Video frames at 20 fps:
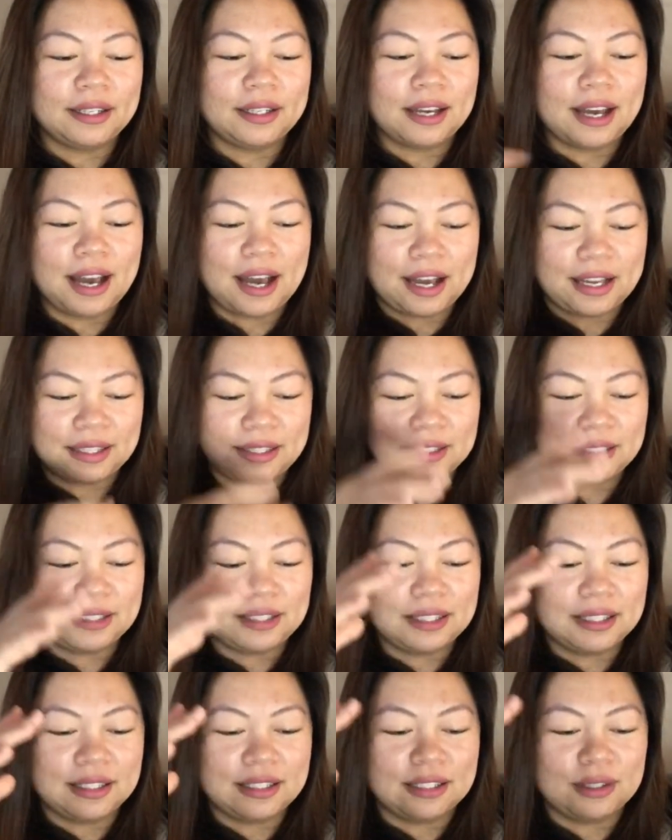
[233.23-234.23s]
as
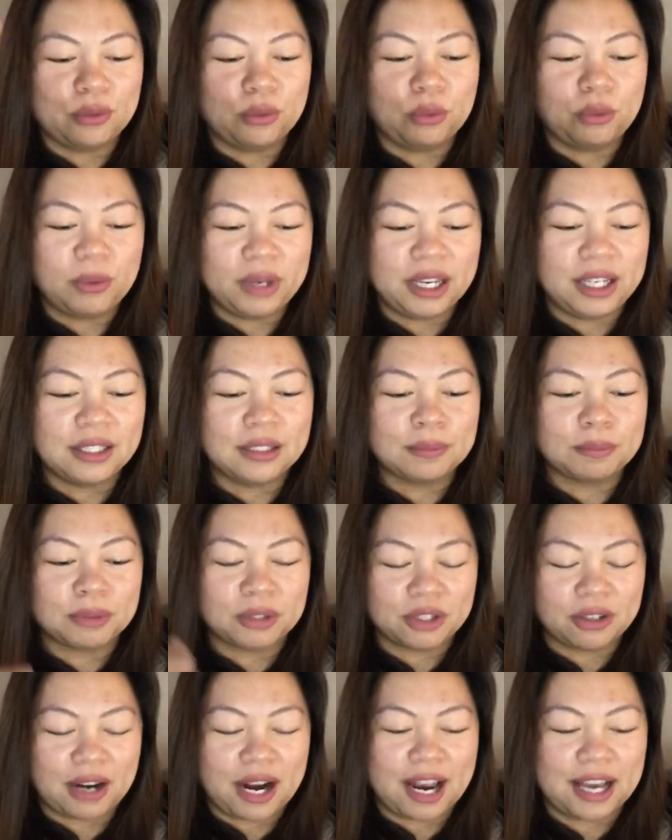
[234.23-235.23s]
the weeks
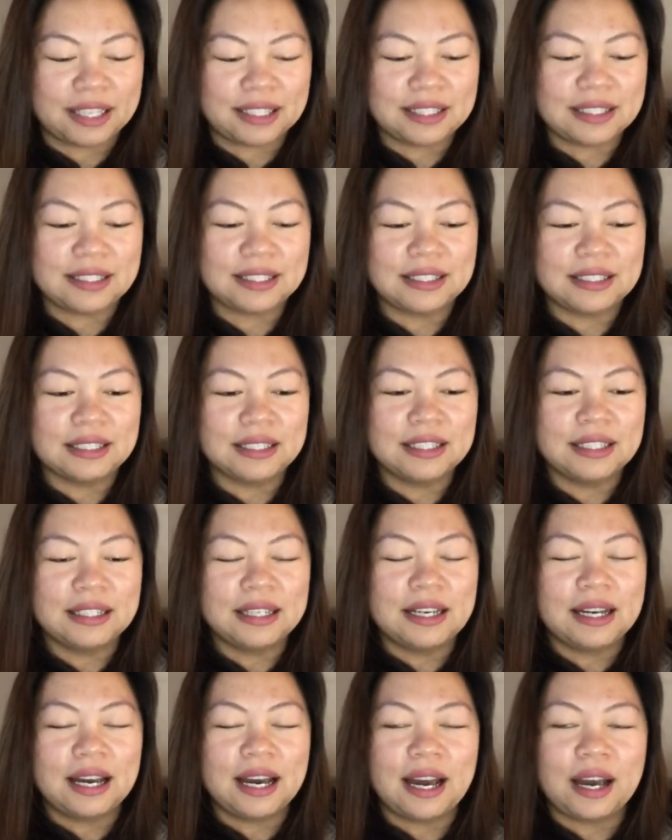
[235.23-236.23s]
progressed,
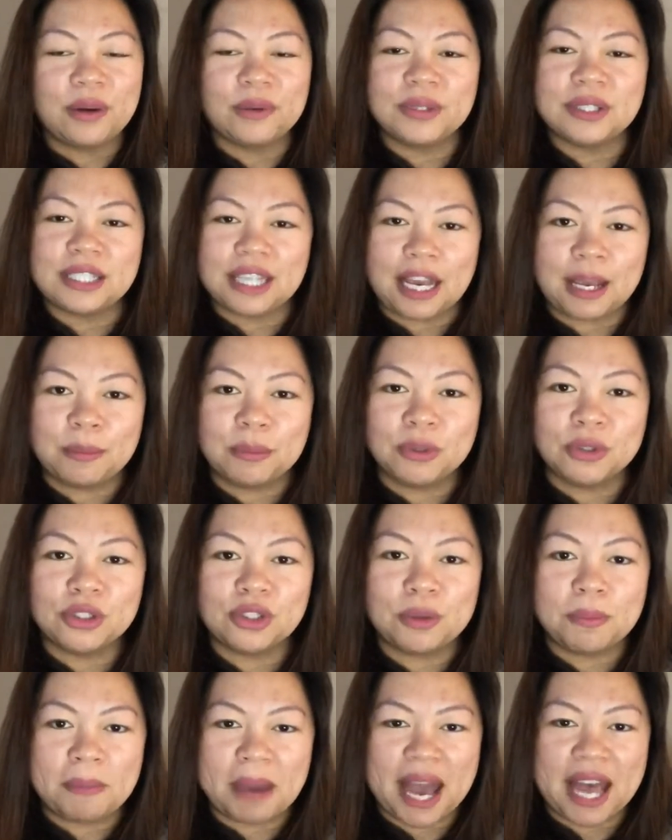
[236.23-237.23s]
I was able
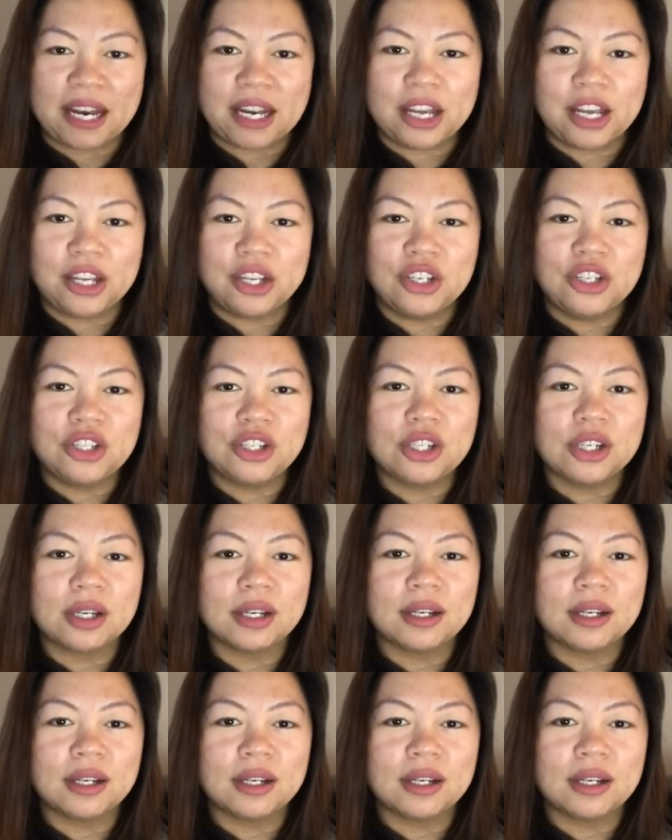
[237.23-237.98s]
to manage